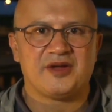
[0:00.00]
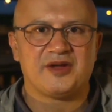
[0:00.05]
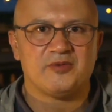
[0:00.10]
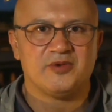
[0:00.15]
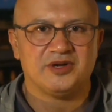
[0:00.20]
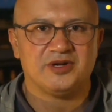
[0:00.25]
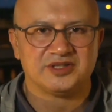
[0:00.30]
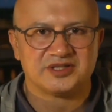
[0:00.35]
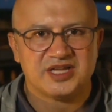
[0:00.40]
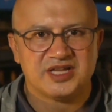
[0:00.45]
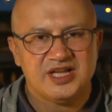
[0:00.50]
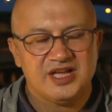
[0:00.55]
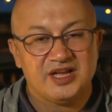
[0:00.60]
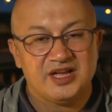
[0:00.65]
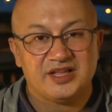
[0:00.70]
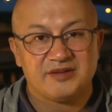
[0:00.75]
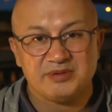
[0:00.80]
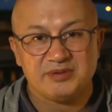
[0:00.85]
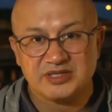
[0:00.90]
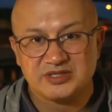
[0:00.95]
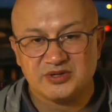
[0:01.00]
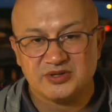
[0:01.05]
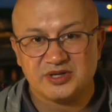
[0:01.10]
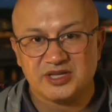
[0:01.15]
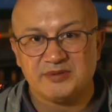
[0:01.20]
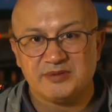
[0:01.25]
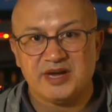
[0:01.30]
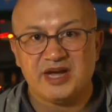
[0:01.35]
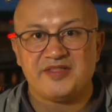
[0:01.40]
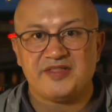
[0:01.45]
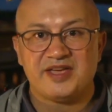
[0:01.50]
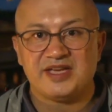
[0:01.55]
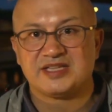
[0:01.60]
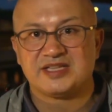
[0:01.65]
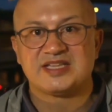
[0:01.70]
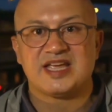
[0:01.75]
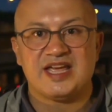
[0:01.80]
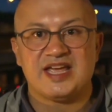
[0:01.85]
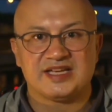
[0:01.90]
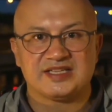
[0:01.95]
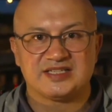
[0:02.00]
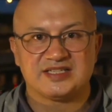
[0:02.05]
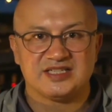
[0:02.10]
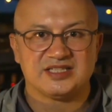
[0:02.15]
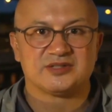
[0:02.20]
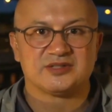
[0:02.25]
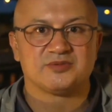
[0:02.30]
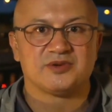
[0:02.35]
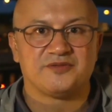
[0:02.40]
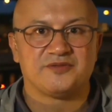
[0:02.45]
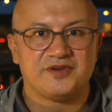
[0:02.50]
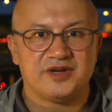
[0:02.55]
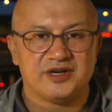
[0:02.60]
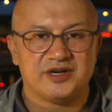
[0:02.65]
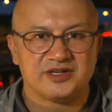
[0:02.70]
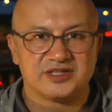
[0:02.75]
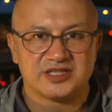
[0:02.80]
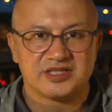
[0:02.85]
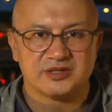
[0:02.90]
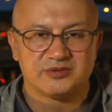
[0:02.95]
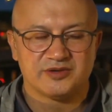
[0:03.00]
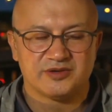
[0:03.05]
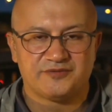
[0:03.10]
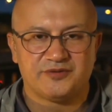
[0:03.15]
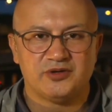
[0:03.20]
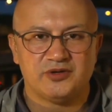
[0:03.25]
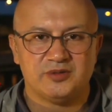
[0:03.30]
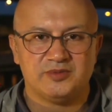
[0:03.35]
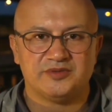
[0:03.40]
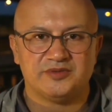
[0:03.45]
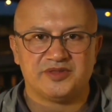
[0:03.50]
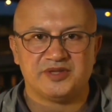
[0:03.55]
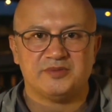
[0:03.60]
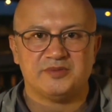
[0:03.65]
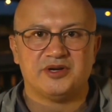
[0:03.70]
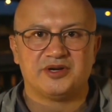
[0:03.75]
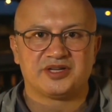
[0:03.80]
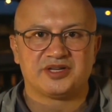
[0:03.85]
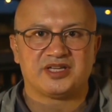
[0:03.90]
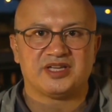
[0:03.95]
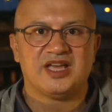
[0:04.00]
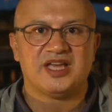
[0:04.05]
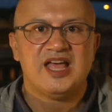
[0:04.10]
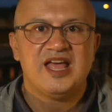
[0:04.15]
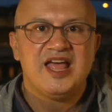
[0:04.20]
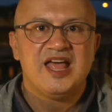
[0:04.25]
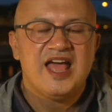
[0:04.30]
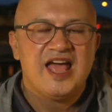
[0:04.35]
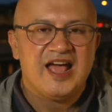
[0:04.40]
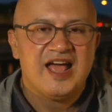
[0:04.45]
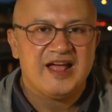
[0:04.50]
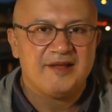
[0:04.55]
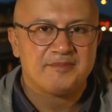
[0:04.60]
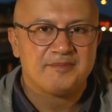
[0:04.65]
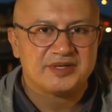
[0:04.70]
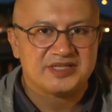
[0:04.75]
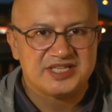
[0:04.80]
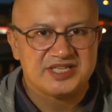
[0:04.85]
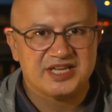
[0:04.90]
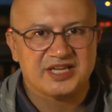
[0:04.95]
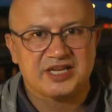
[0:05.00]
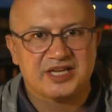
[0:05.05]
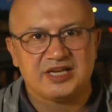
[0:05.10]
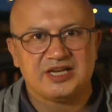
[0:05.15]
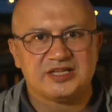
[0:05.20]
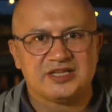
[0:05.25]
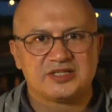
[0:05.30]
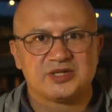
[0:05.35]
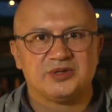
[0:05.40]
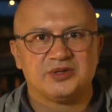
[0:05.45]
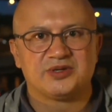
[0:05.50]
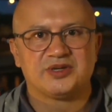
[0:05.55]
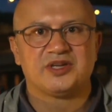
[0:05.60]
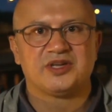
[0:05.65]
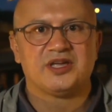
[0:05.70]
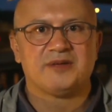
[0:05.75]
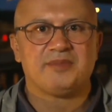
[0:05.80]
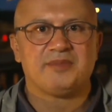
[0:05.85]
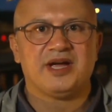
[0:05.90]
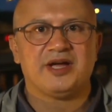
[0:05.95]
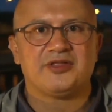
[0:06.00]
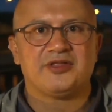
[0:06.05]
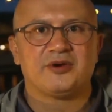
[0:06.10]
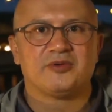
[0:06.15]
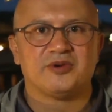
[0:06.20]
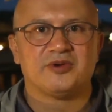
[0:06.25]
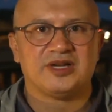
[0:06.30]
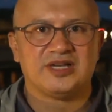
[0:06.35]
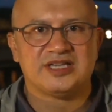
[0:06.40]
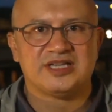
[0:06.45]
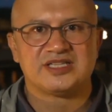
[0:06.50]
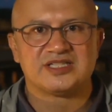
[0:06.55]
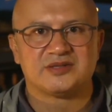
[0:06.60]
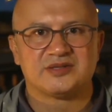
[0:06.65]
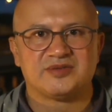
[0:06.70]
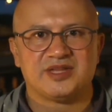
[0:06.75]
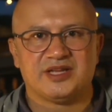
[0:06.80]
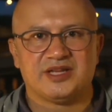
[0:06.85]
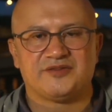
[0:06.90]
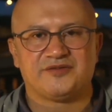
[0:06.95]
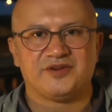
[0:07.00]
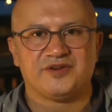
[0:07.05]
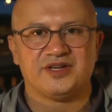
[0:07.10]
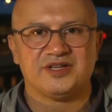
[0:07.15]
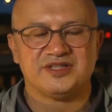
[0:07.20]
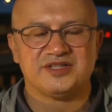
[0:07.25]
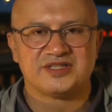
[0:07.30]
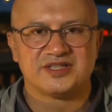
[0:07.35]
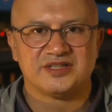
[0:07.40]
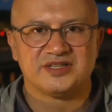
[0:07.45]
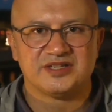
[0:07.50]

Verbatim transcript: They want, they've been talking about their taxes, referring to the reform of the monarchy, and particularly talking about the release of their friends.